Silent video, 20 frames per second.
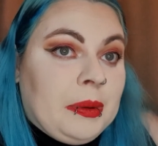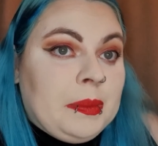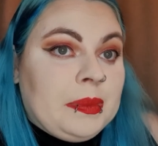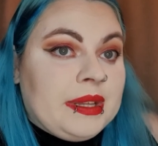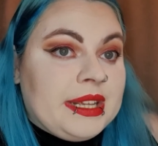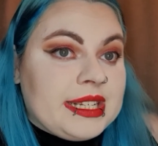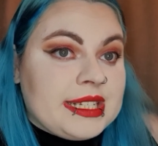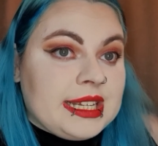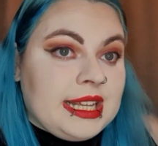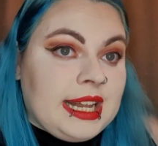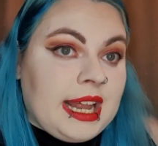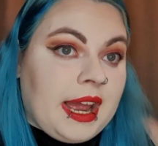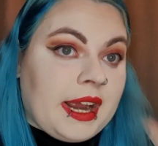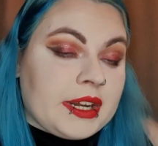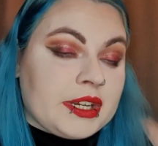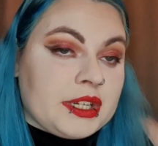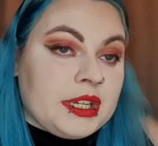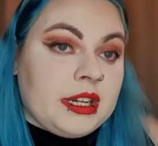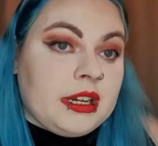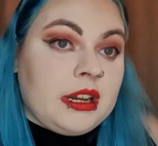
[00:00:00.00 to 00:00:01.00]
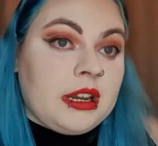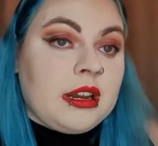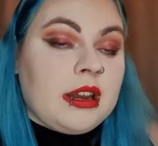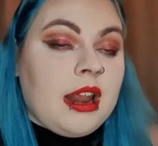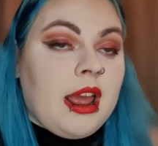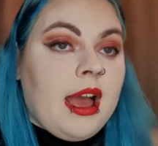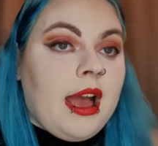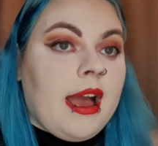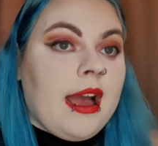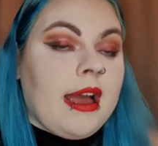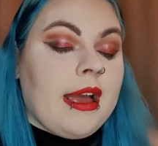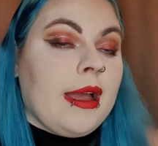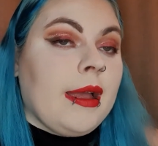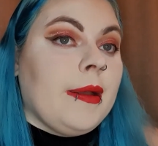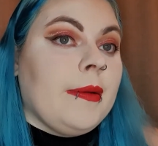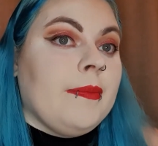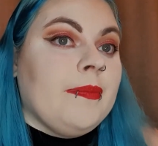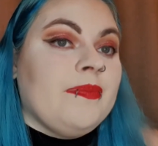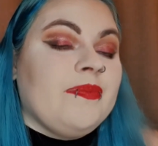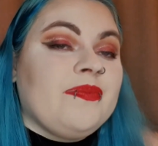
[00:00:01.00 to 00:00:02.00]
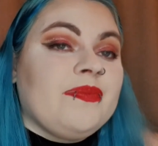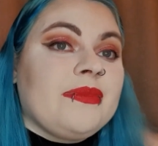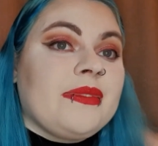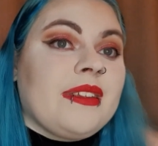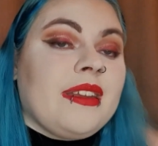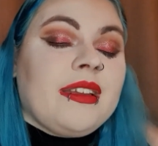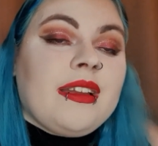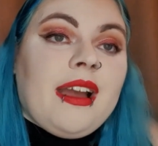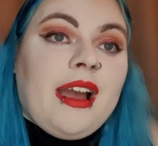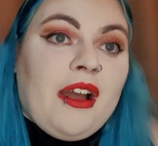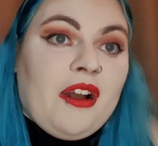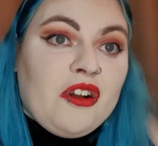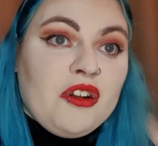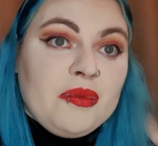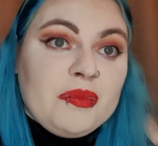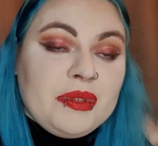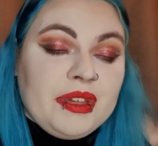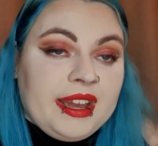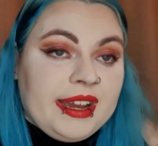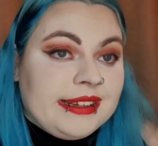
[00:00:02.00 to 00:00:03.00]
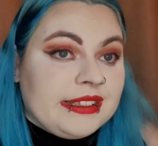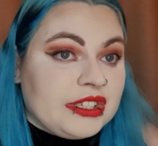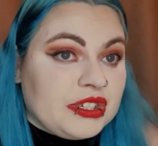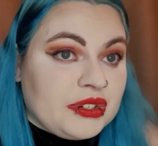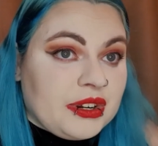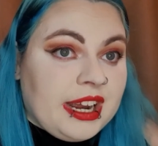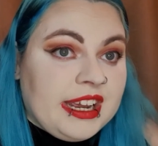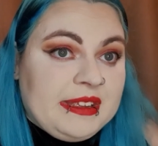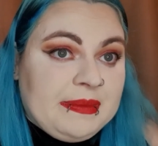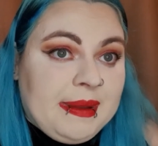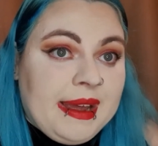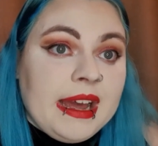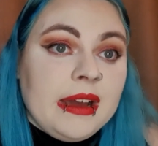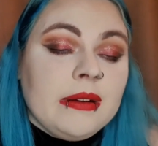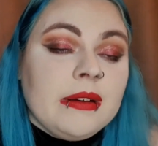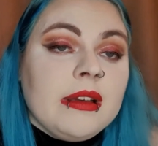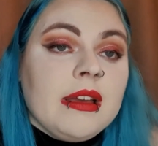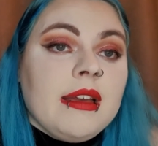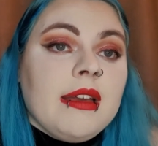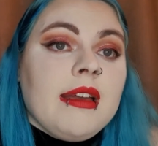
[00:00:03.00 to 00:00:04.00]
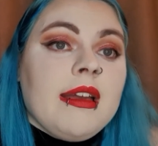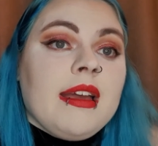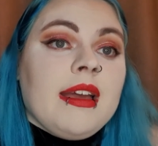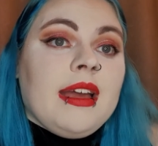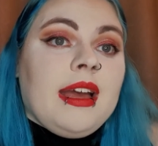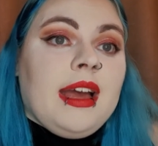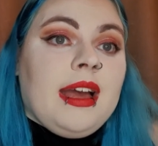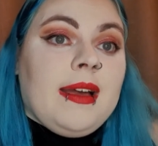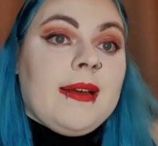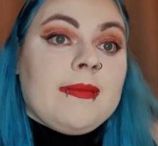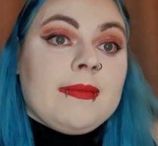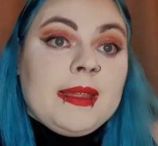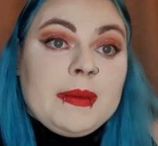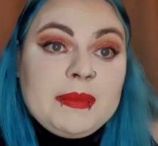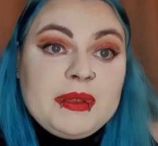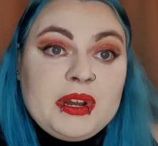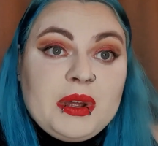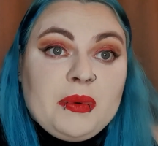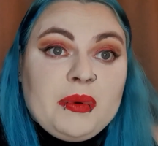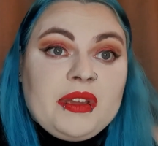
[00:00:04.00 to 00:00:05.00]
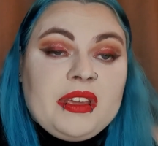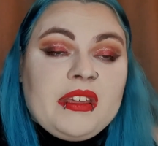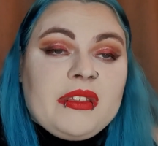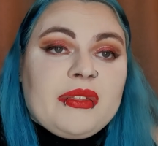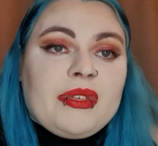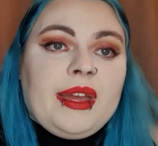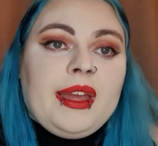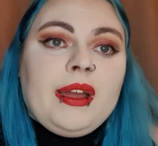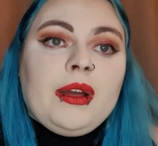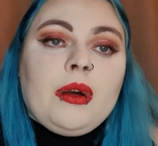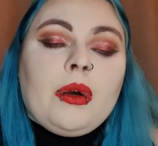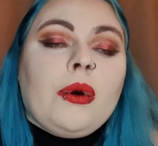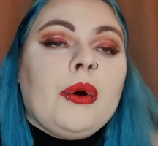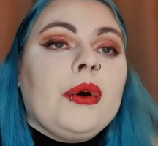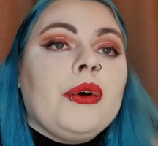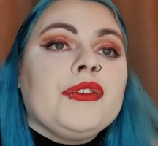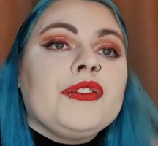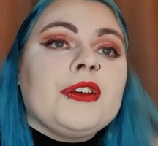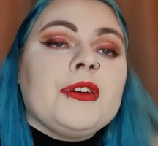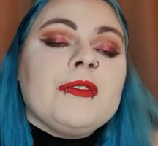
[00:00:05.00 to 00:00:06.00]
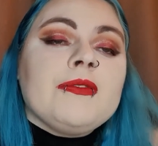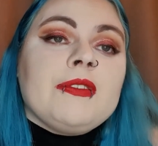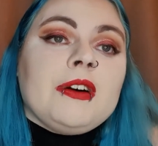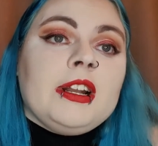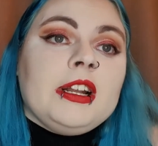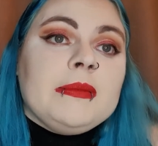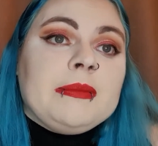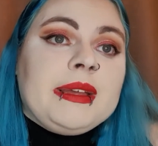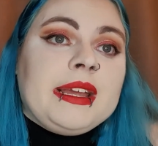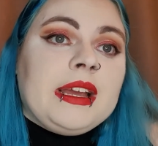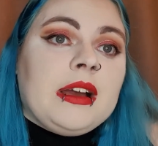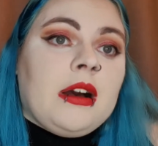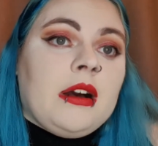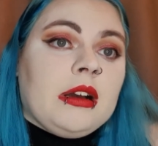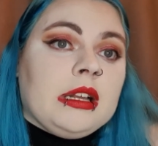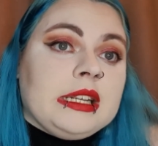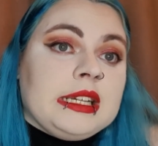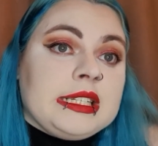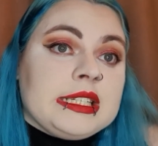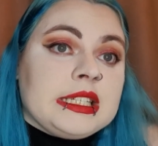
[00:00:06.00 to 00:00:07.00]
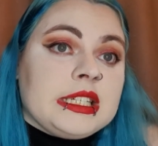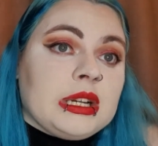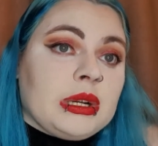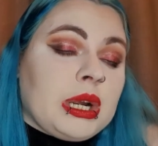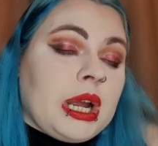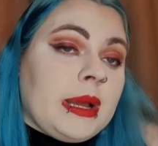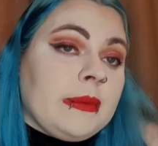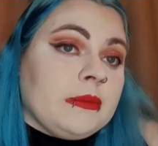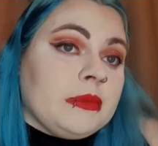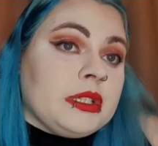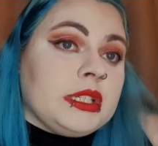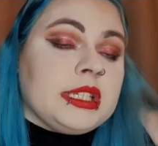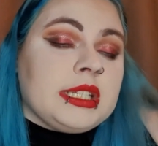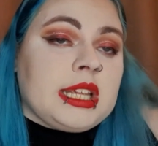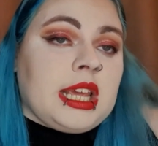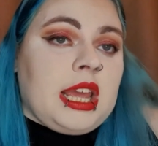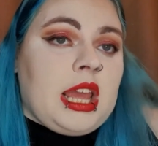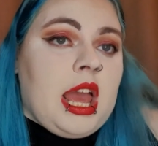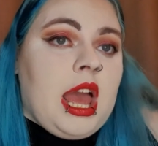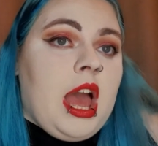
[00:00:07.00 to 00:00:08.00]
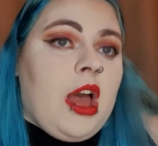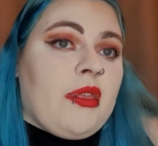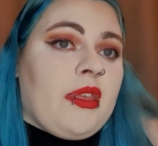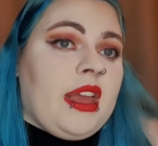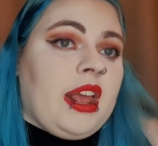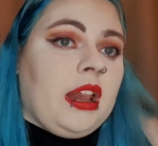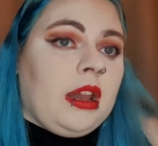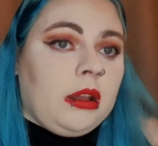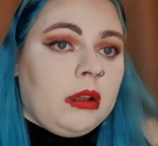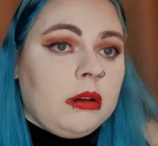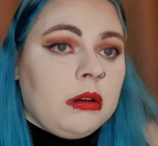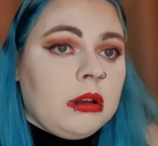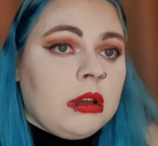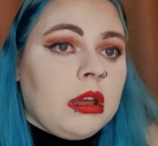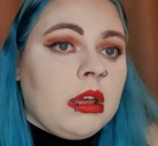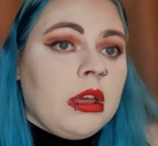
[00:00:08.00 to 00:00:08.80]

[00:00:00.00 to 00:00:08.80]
this collection. I hope you get to try them out. Let me know what you think. Also follow me on Instagram to see how they look